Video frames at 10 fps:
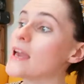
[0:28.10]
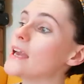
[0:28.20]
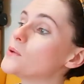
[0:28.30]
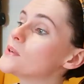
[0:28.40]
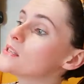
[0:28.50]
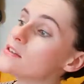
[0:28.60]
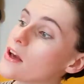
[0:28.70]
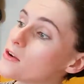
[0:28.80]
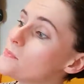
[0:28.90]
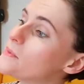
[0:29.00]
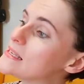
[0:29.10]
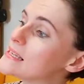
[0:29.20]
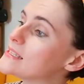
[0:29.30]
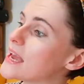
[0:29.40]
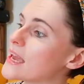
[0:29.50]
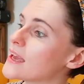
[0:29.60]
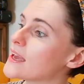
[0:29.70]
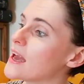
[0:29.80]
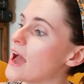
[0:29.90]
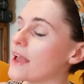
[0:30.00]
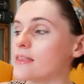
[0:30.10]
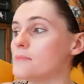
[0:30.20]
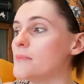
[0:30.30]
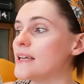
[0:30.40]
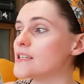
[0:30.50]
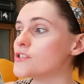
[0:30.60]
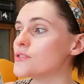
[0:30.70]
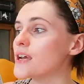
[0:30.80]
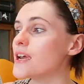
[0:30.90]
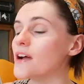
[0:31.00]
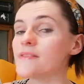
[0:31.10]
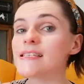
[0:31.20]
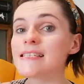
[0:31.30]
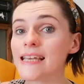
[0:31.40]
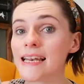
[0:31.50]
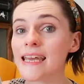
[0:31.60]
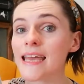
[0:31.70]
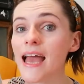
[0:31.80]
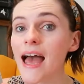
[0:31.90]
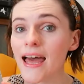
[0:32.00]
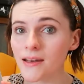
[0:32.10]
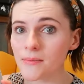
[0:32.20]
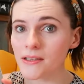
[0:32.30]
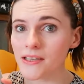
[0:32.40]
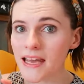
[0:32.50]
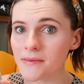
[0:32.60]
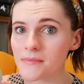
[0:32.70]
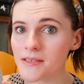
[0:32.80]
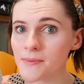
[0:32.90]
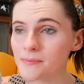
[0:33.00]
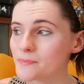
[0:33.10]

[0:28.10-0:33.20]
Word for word: It was another busy day at the Ministry of Silly Animal Names.